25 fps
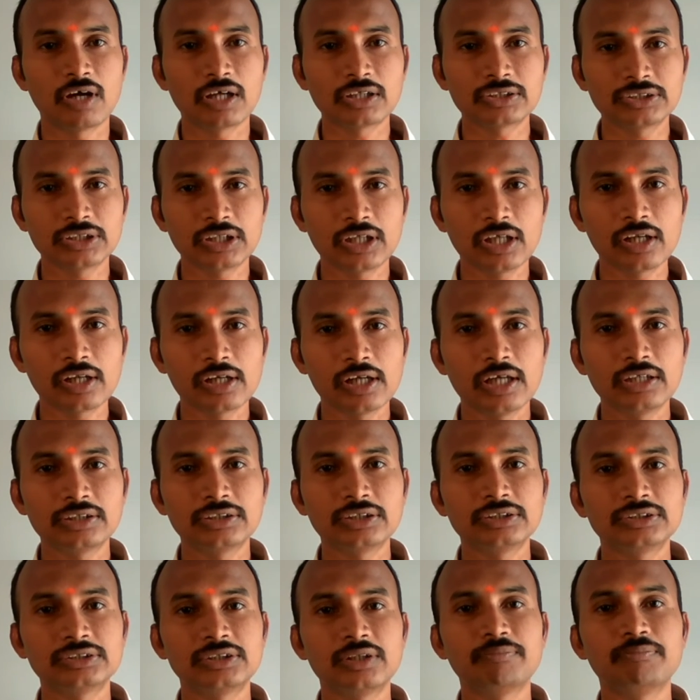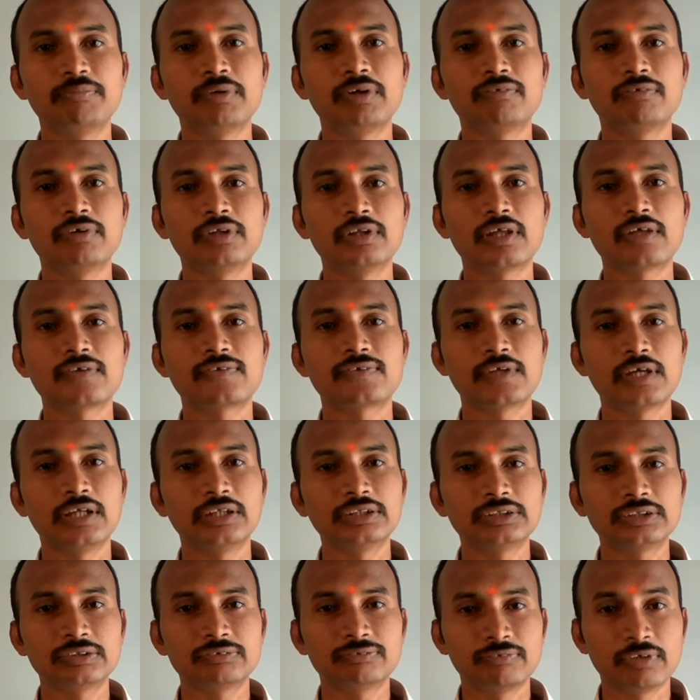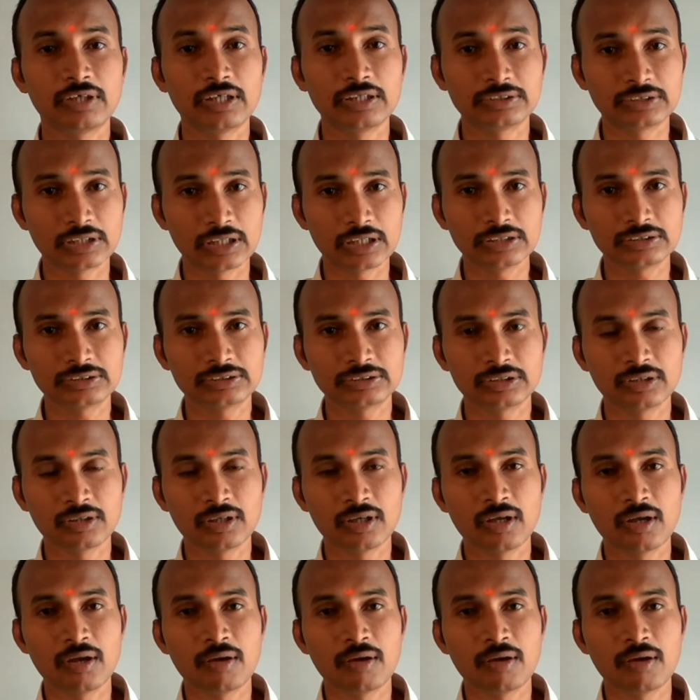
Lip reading: the functional relationship between the cell phases,